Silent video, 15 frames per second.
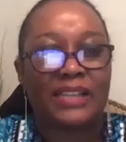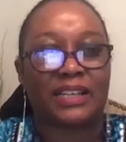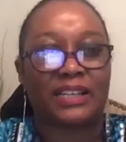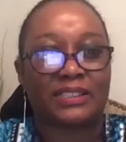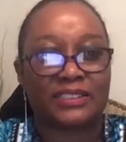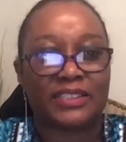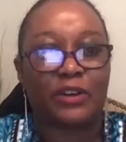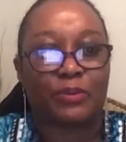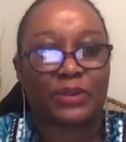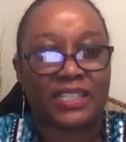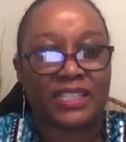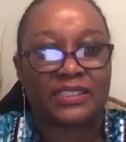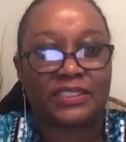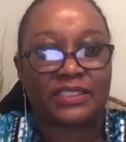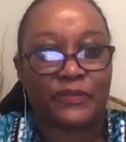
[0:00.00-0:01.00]
a
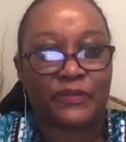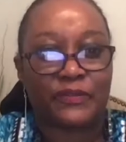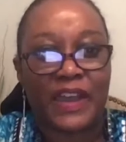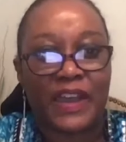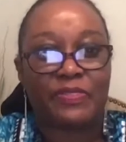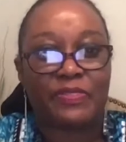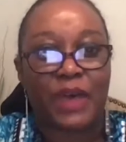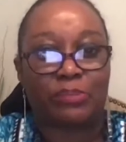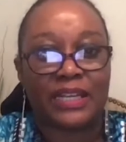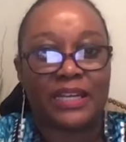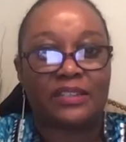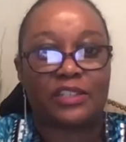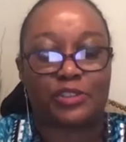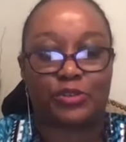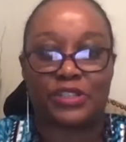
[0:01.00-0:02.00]
syncretistic faith that
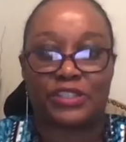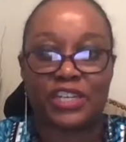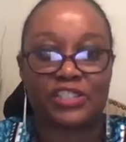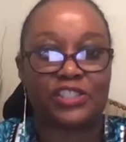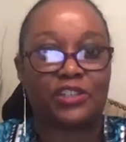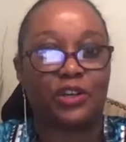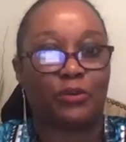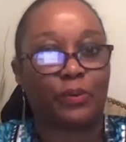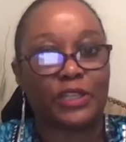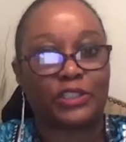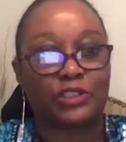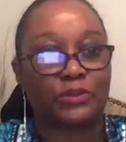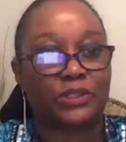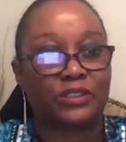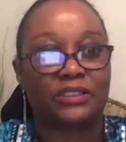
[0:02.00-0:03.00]
blended traditional
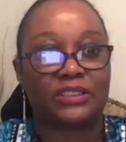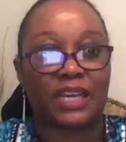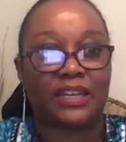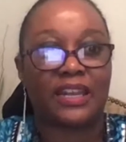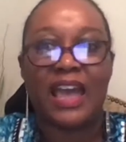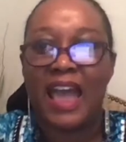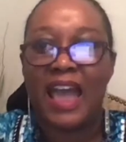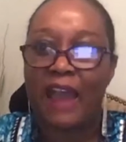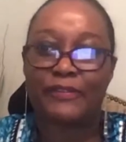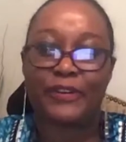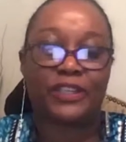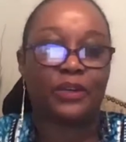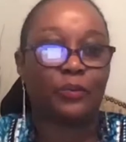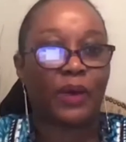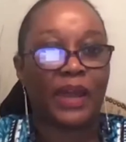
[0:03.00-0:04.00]
rituals and
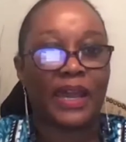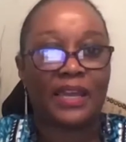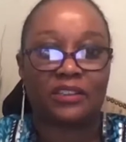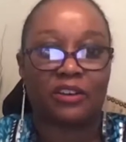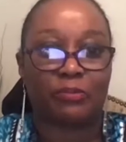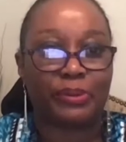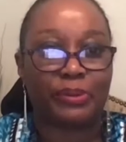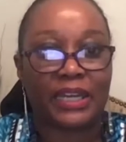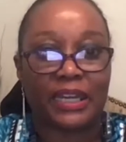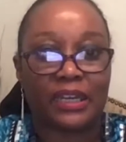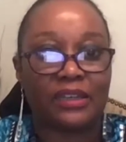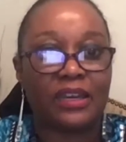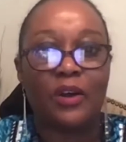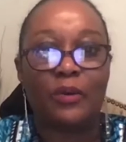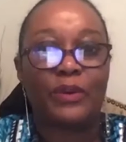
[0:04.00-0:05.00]
African ways of being.